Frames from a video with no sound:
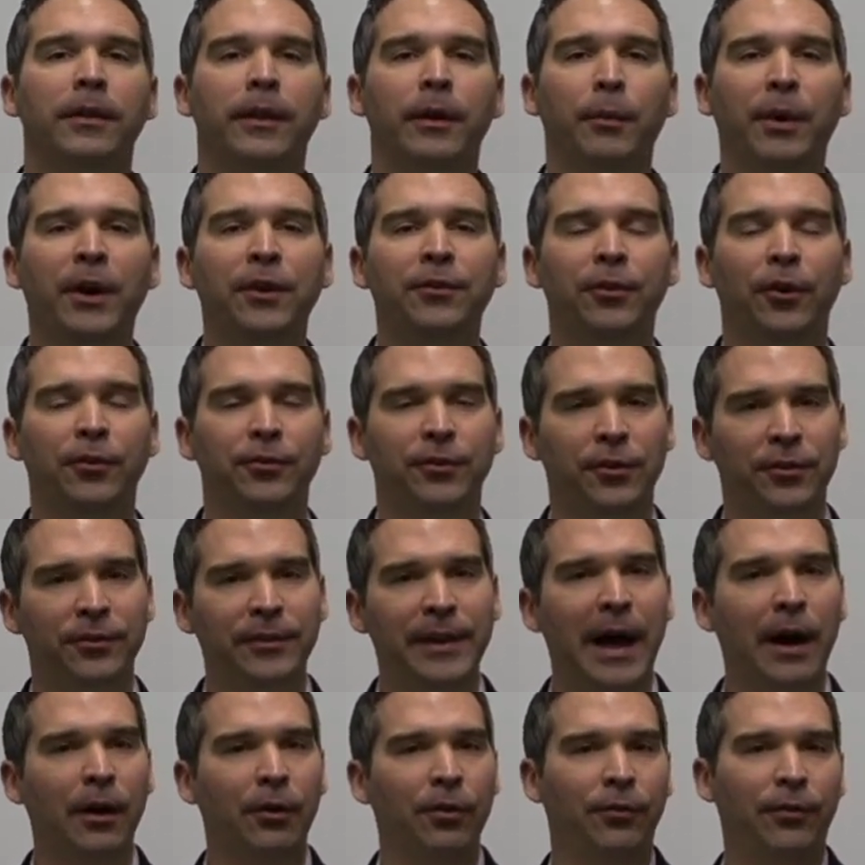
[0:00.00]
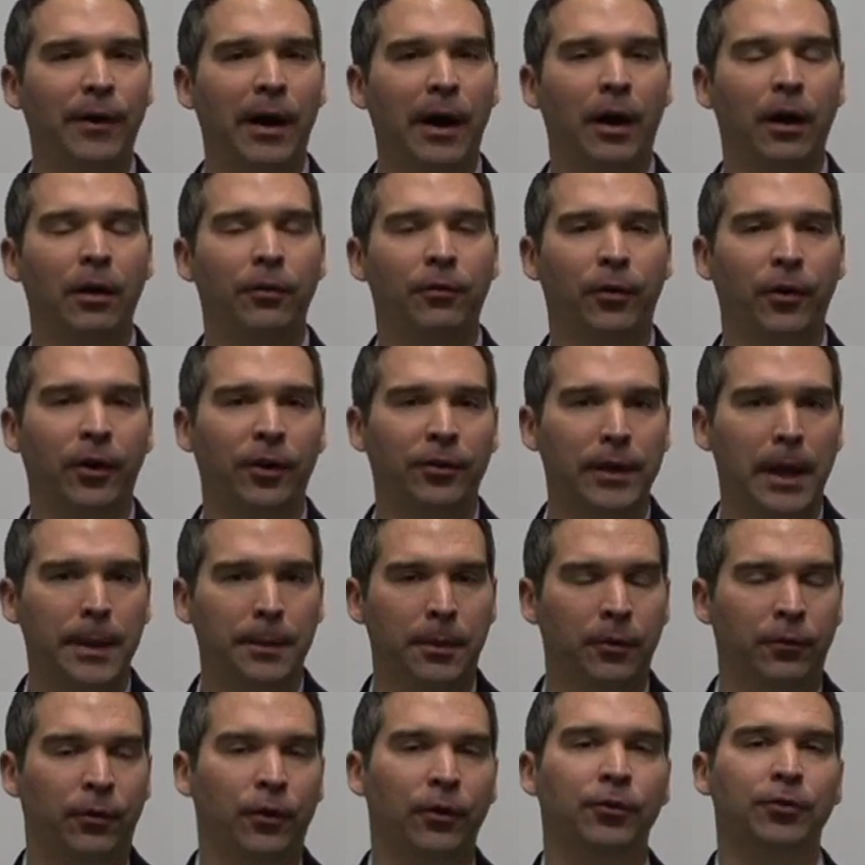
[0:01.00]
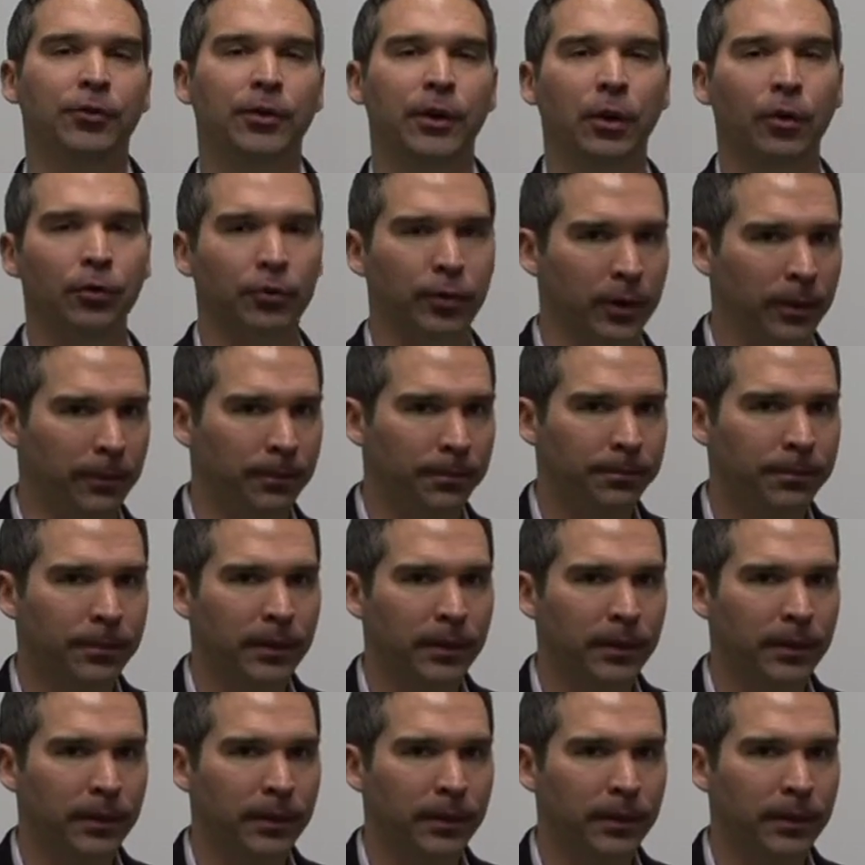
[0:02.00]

Research has now found, for example, for children,